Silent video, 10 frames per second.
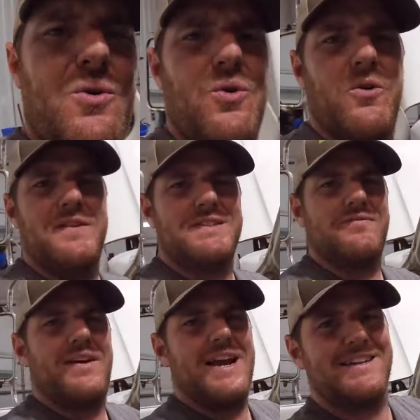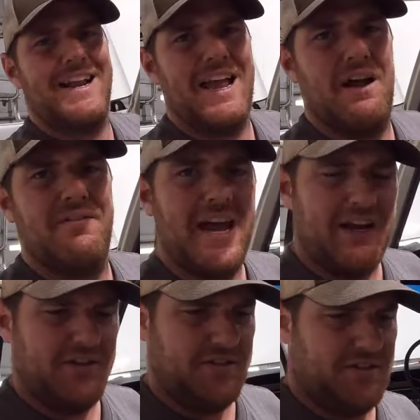or if it's the fact that I have
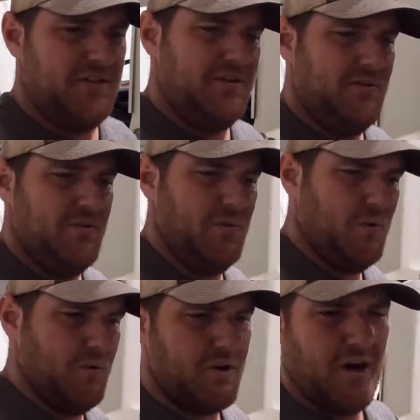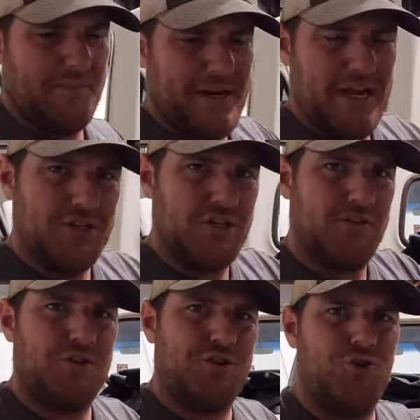headers, or a combination
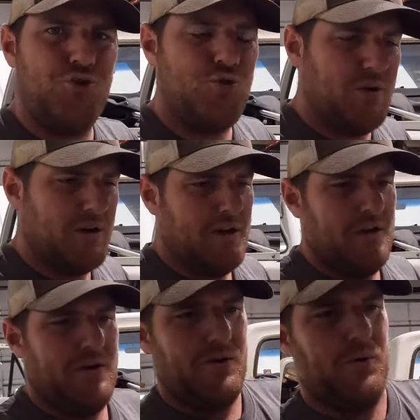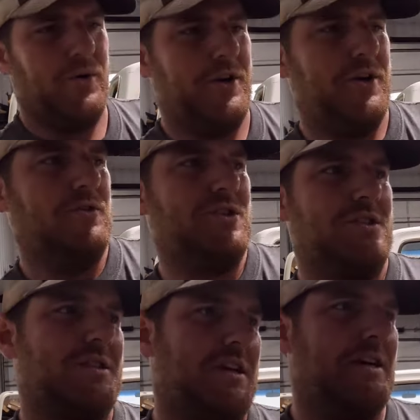of the two, or, you know,
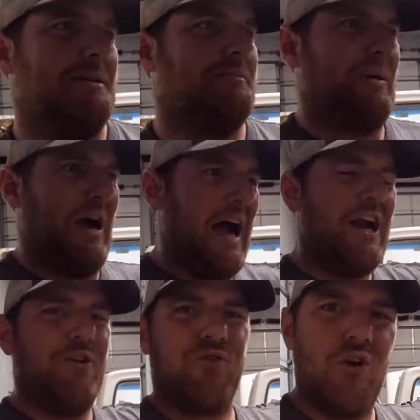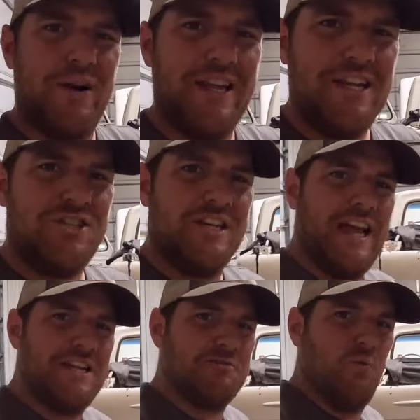just a higher flowing engine
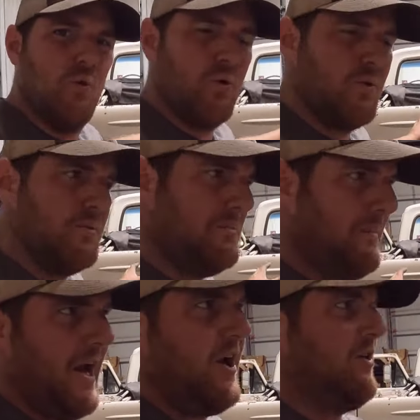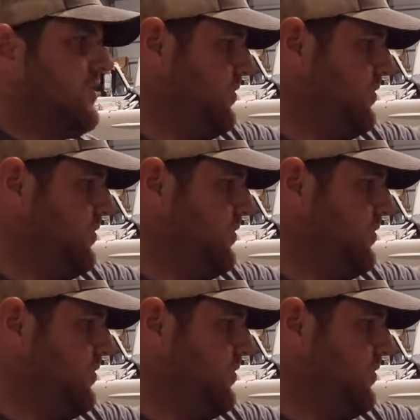has more air